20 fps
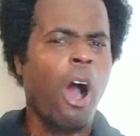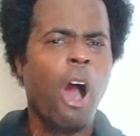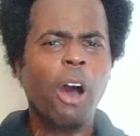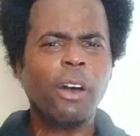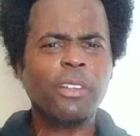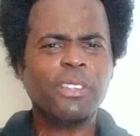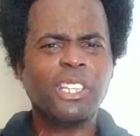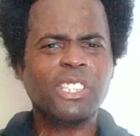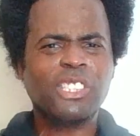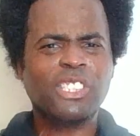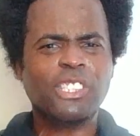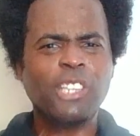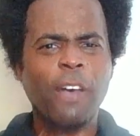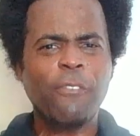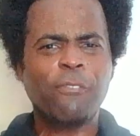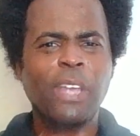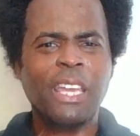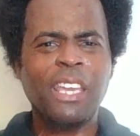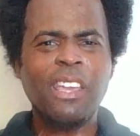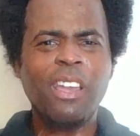All this
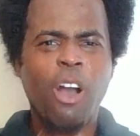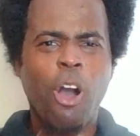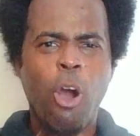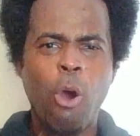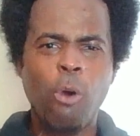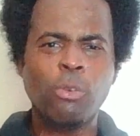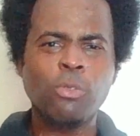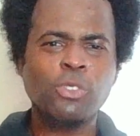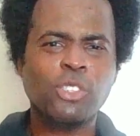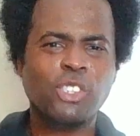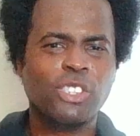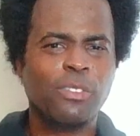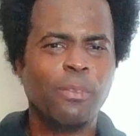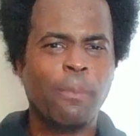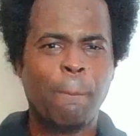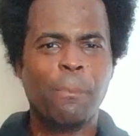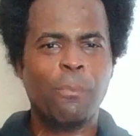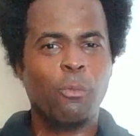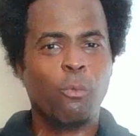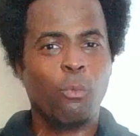stuff that he owns
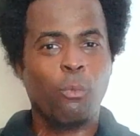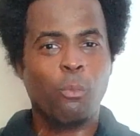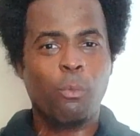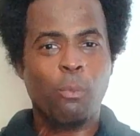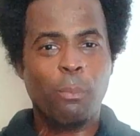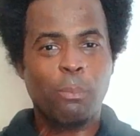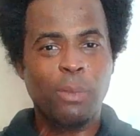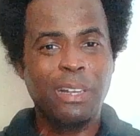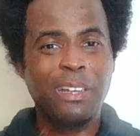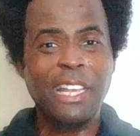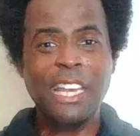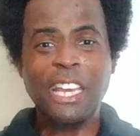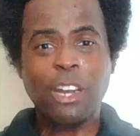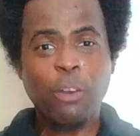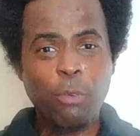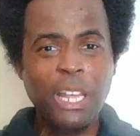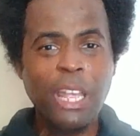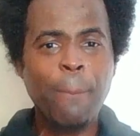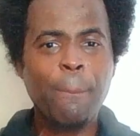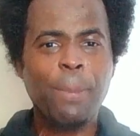
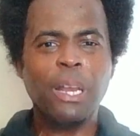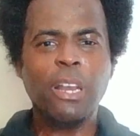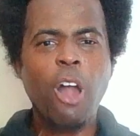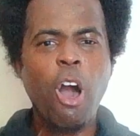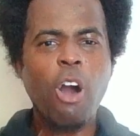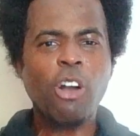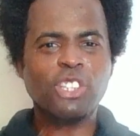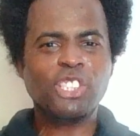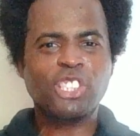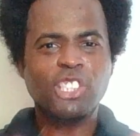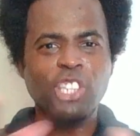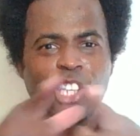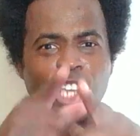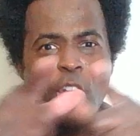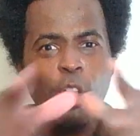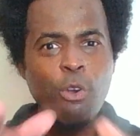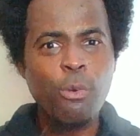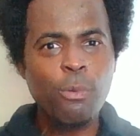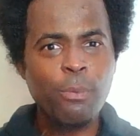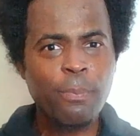literally belongs to
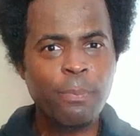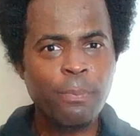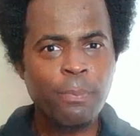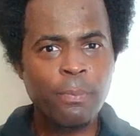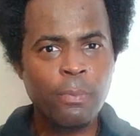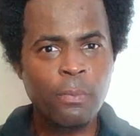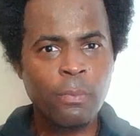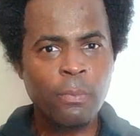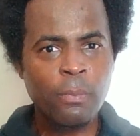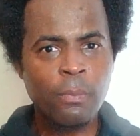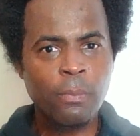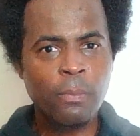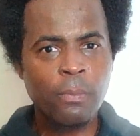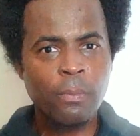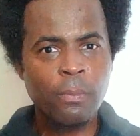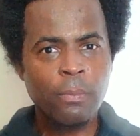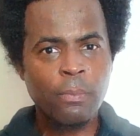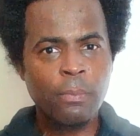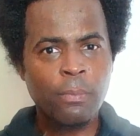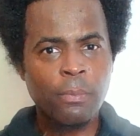you.
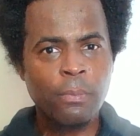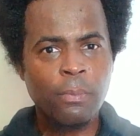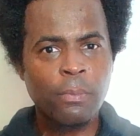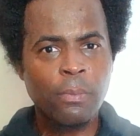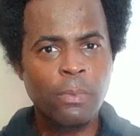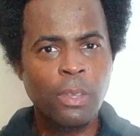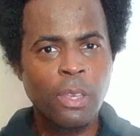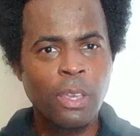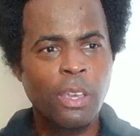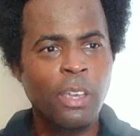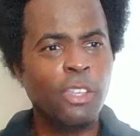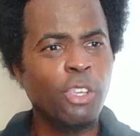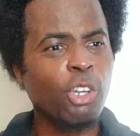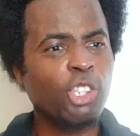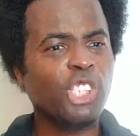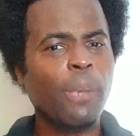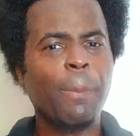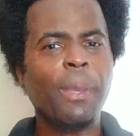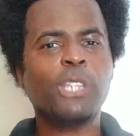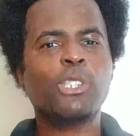And
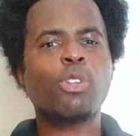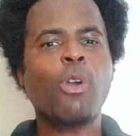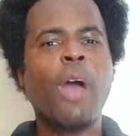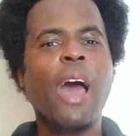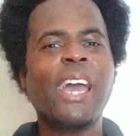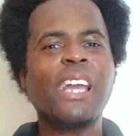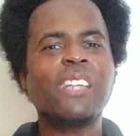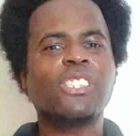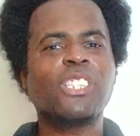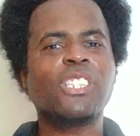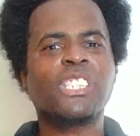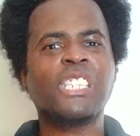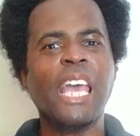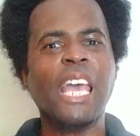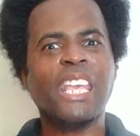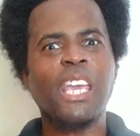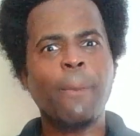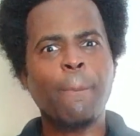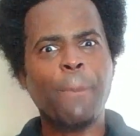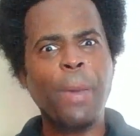you should be trying to
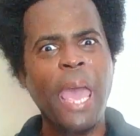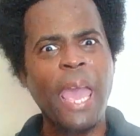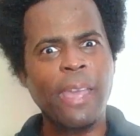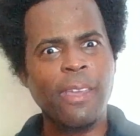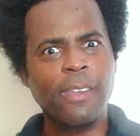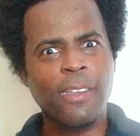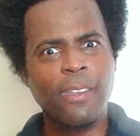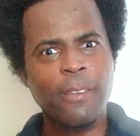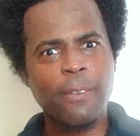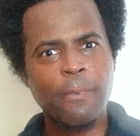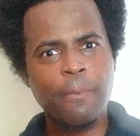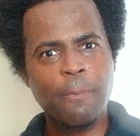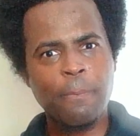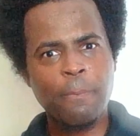take it back.